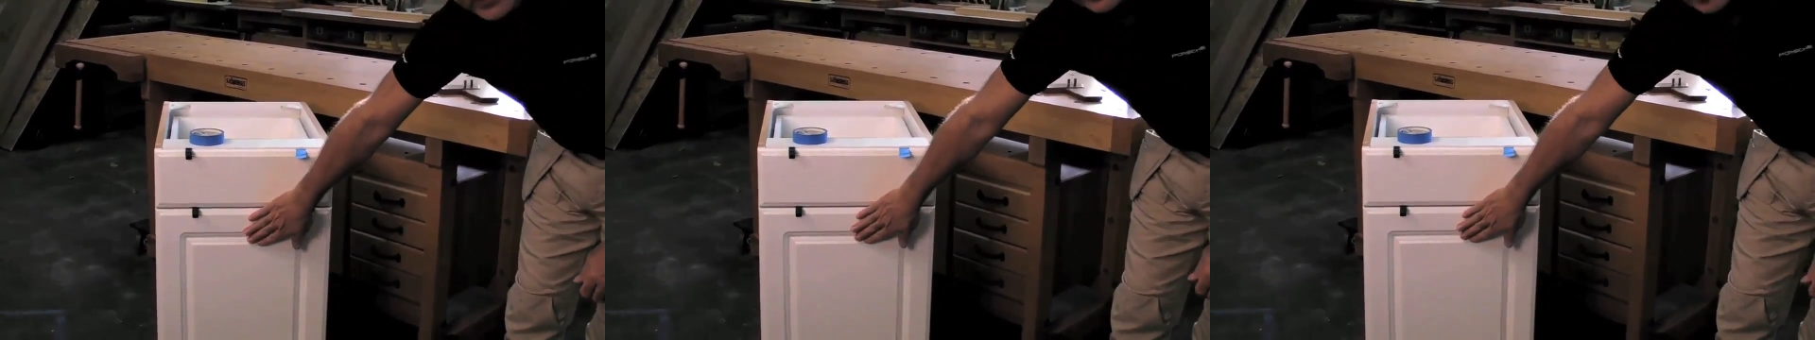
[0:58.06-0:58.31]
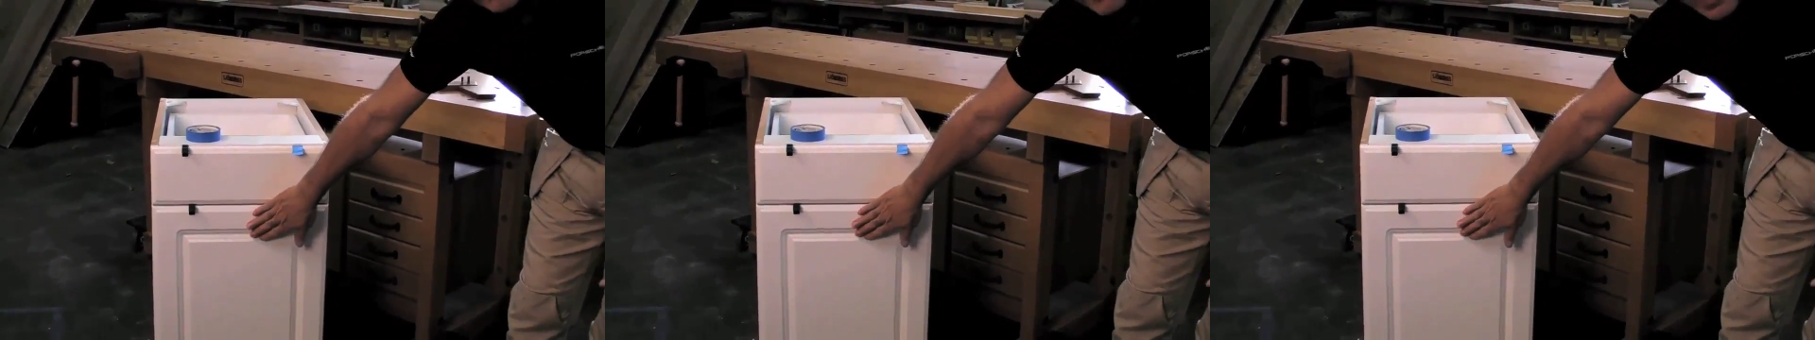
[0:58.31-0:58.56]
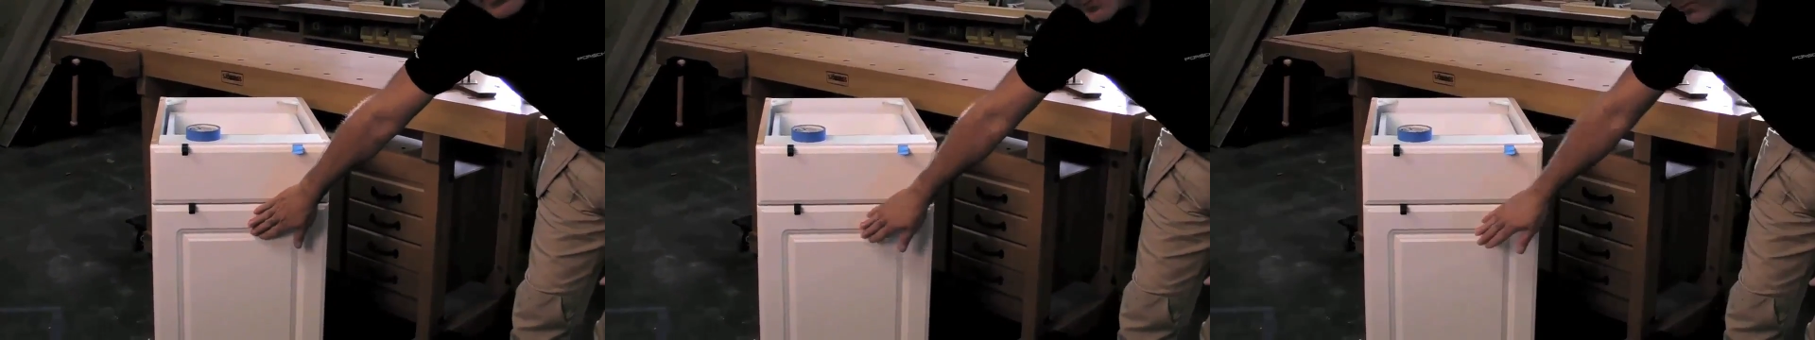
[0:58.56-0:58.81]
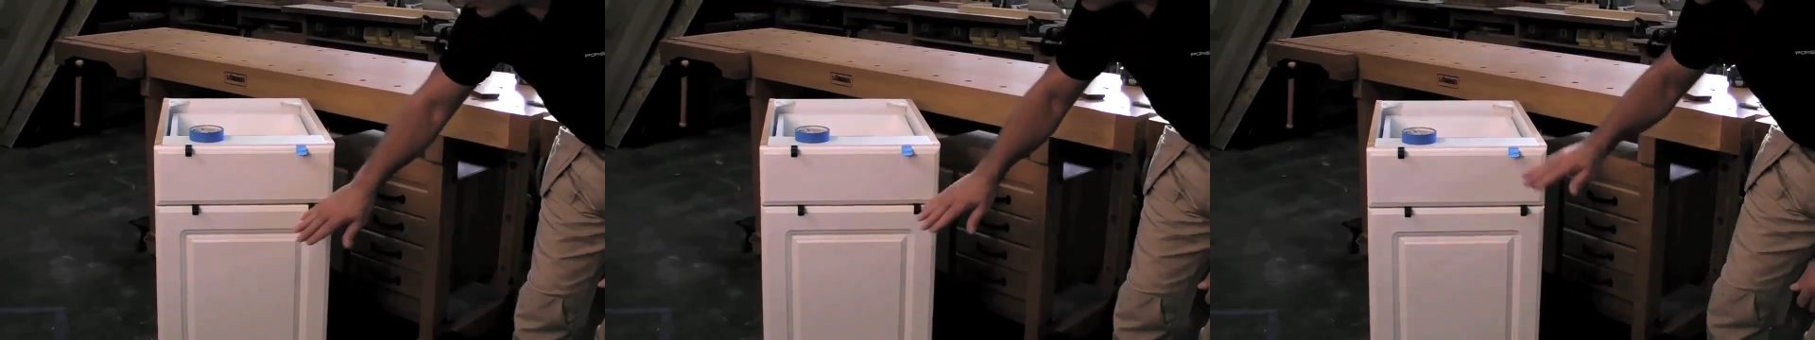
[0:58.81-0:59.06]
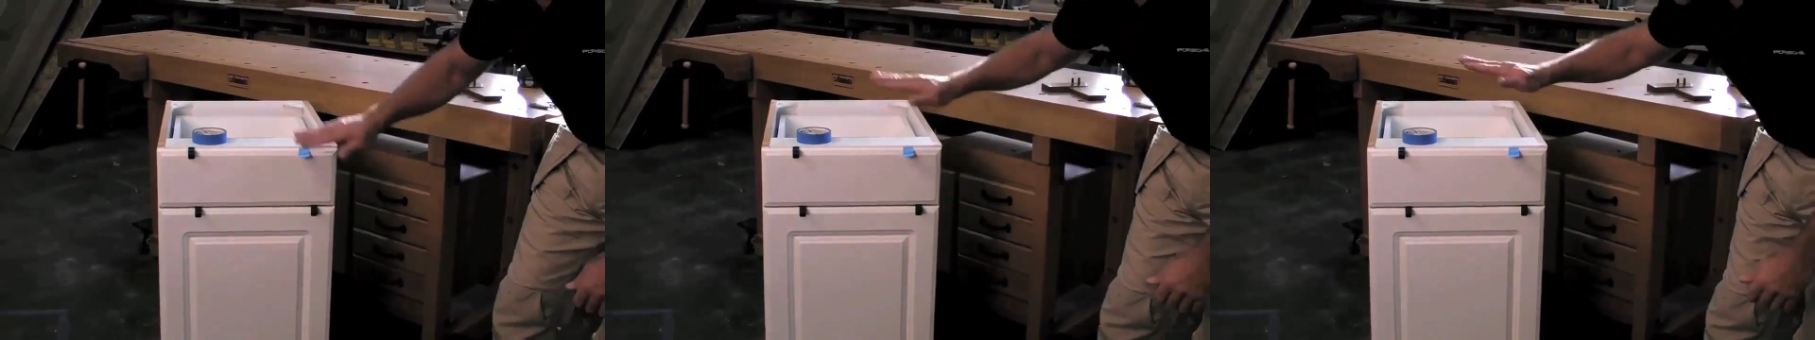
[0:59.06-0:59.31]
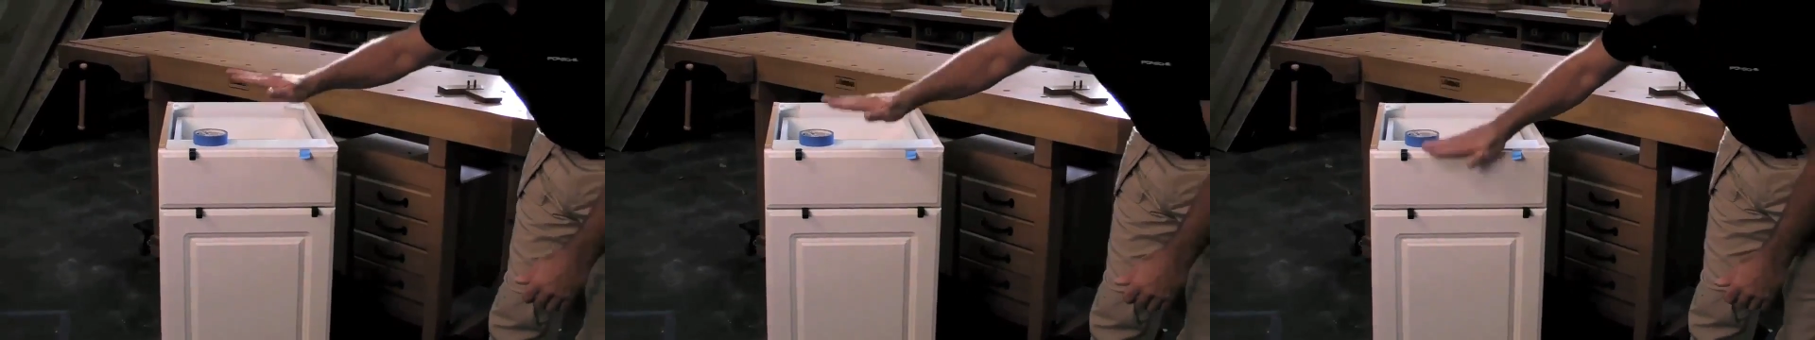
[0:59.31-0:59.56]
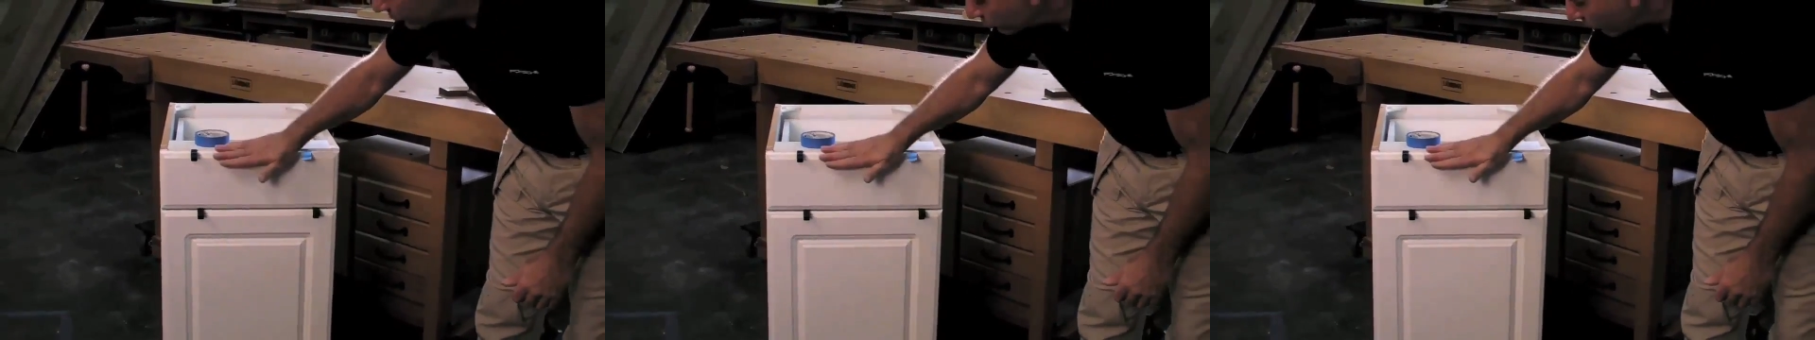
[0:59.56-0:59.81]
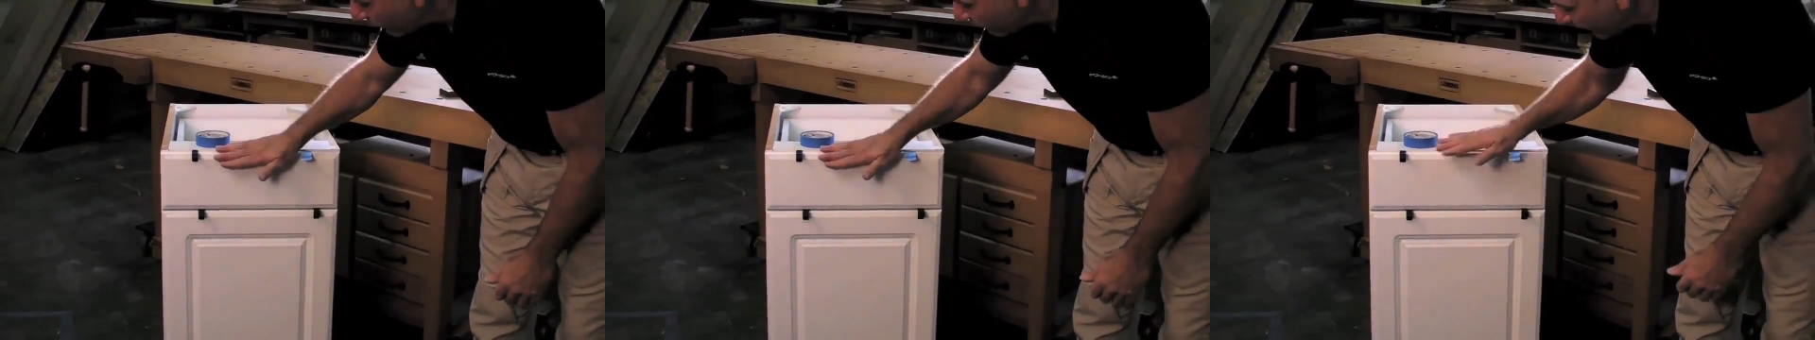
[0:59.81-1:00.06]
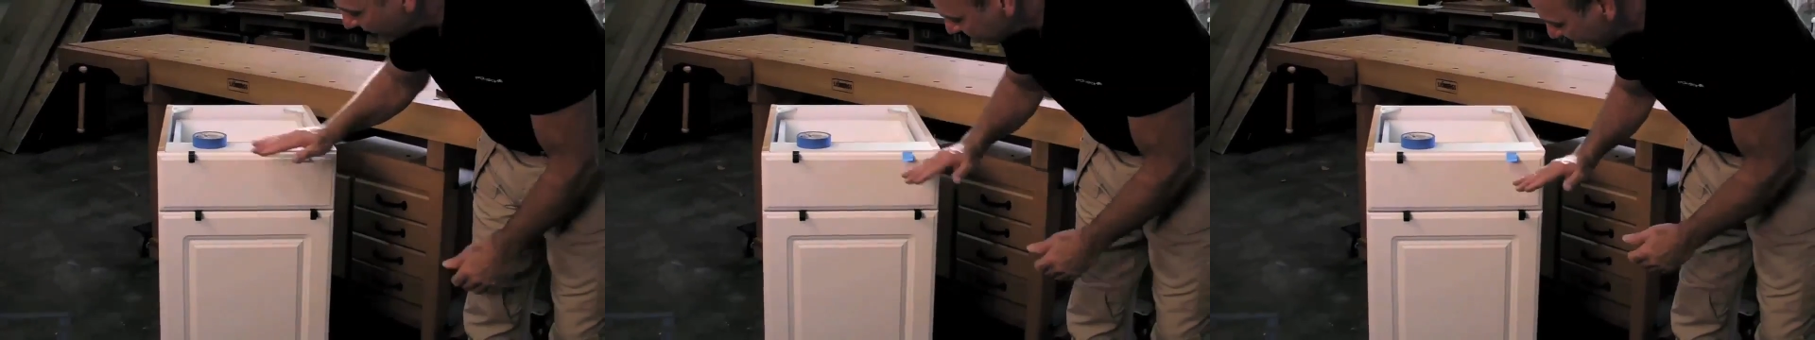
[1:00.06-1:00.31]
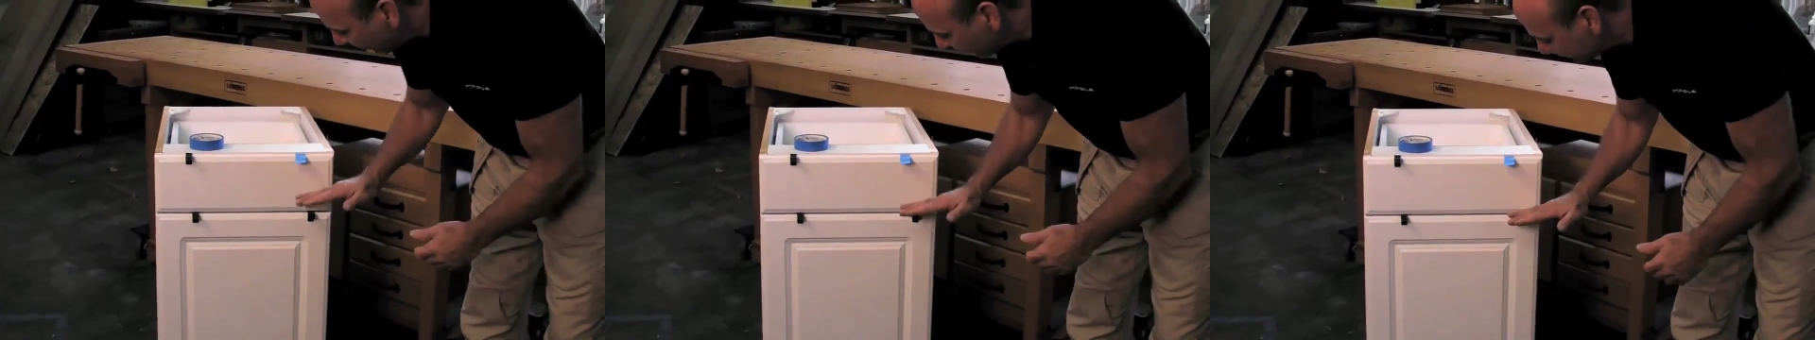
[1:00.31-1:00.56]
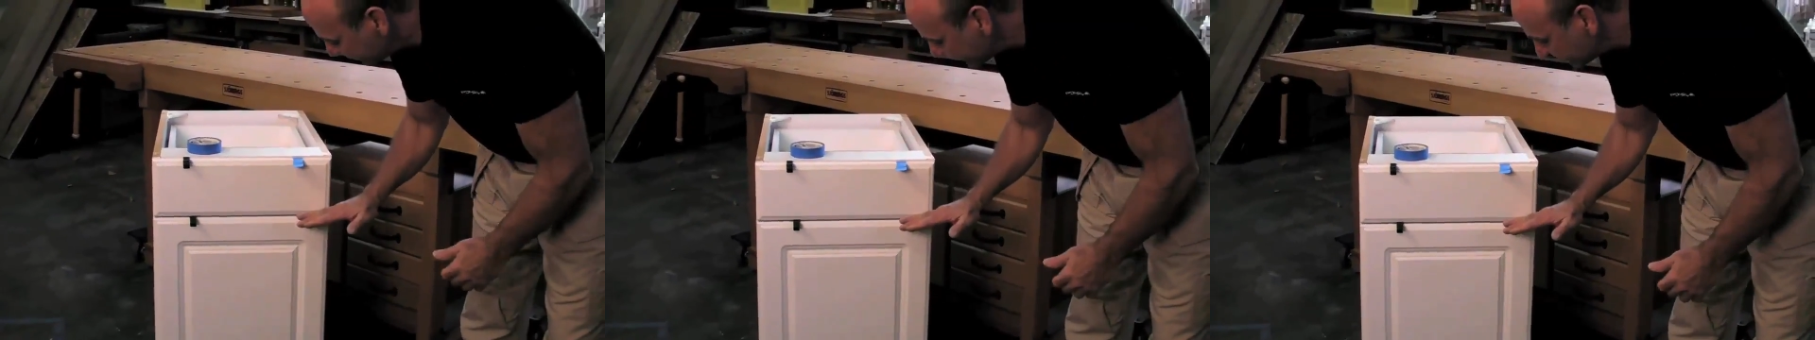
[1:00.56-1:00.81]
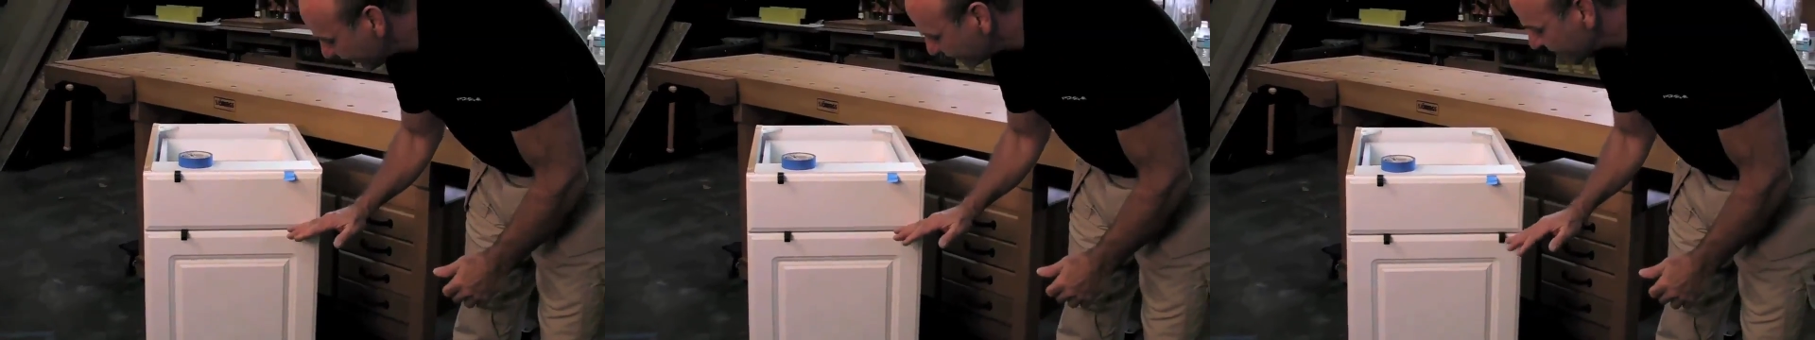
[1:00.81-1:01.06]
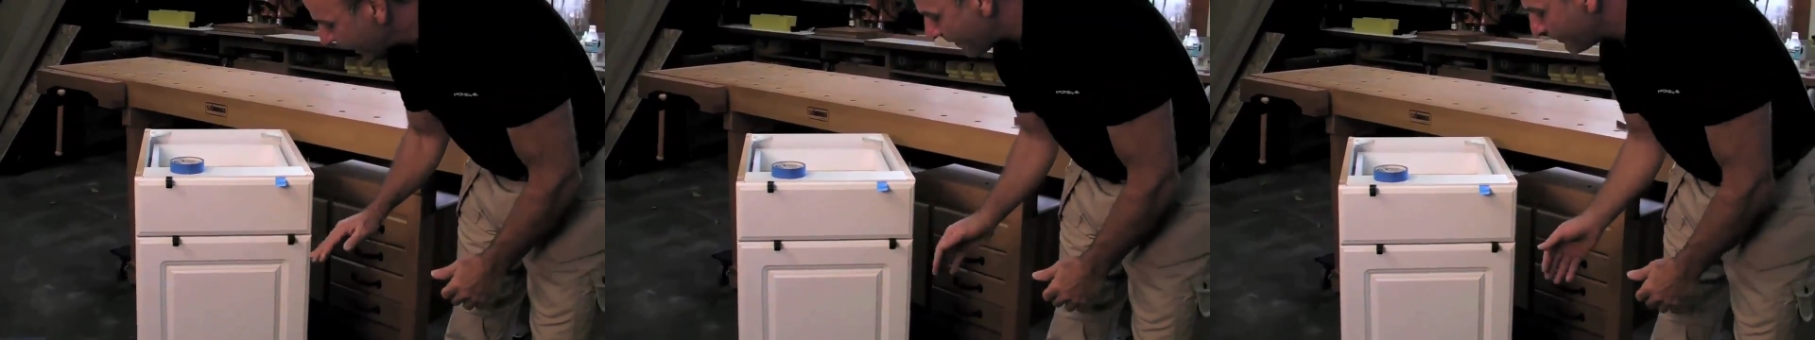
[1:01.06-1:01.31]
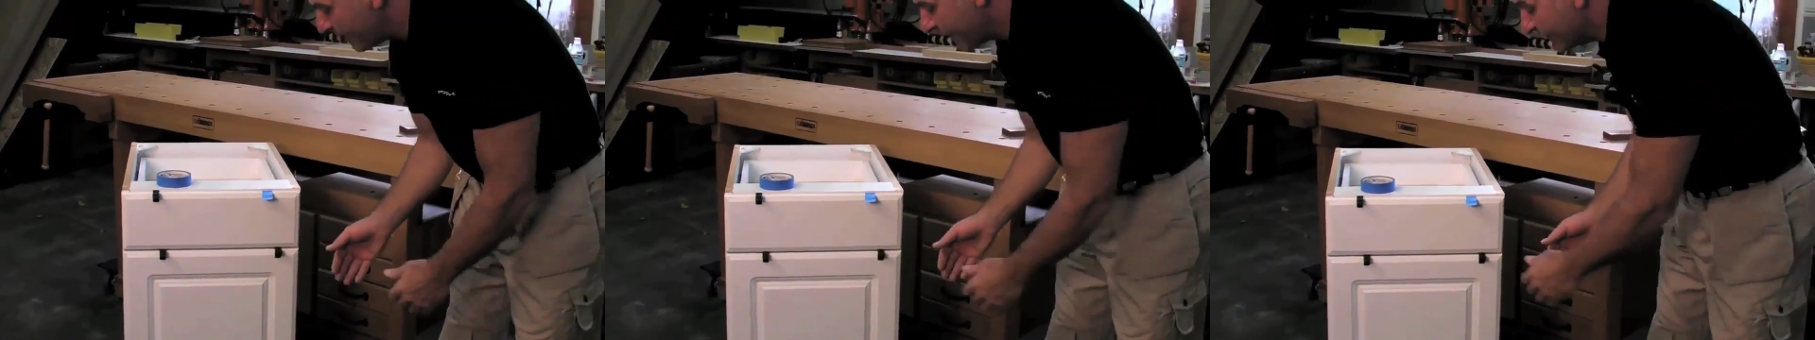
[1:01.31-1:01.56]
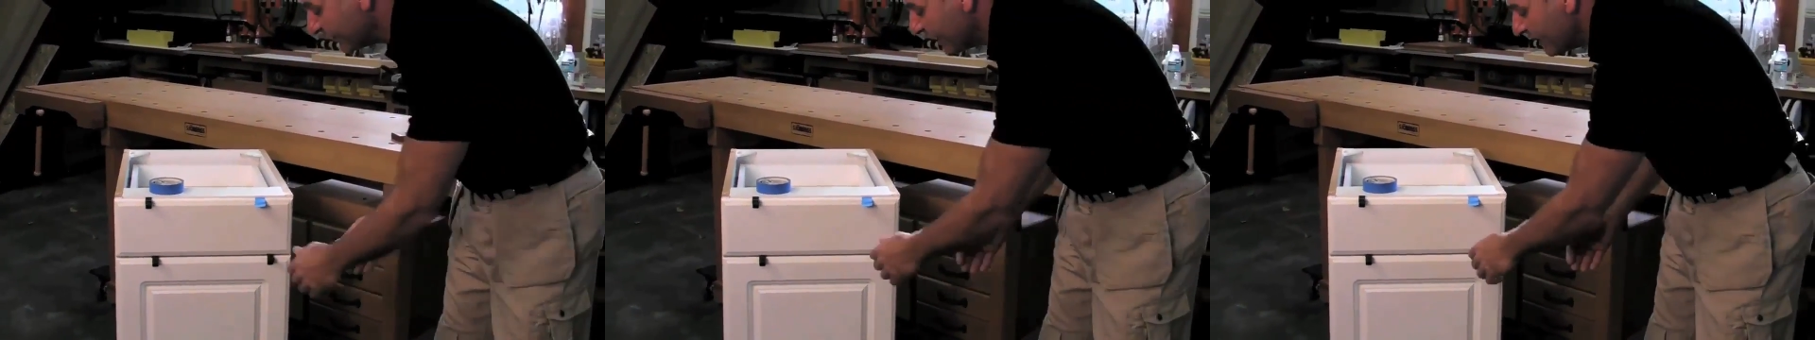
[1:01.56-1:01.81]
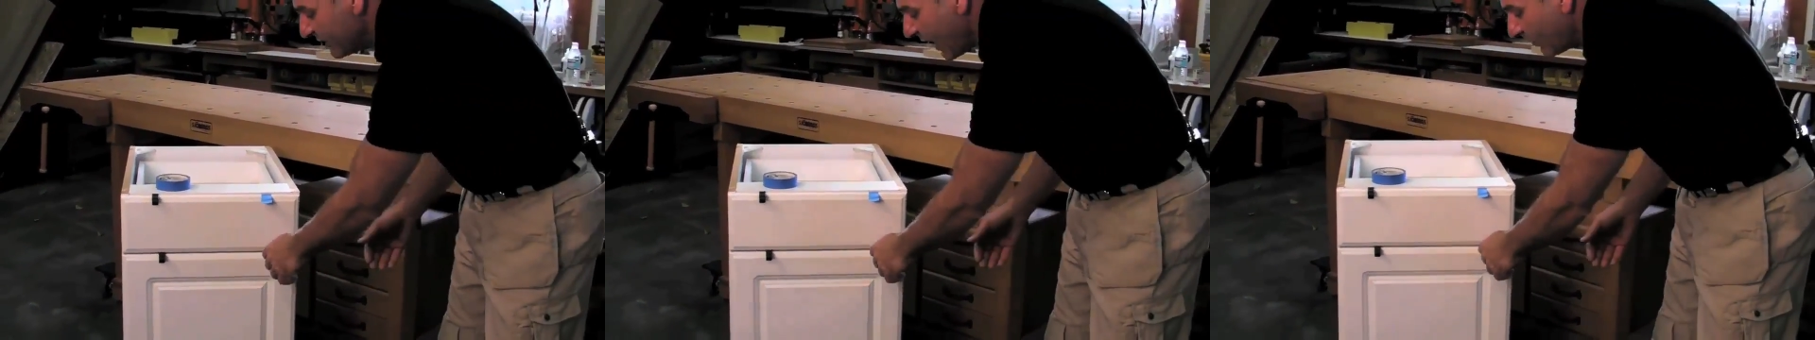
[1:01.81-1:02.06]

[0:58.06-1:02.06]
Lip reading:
Nobody's mouth can be seen.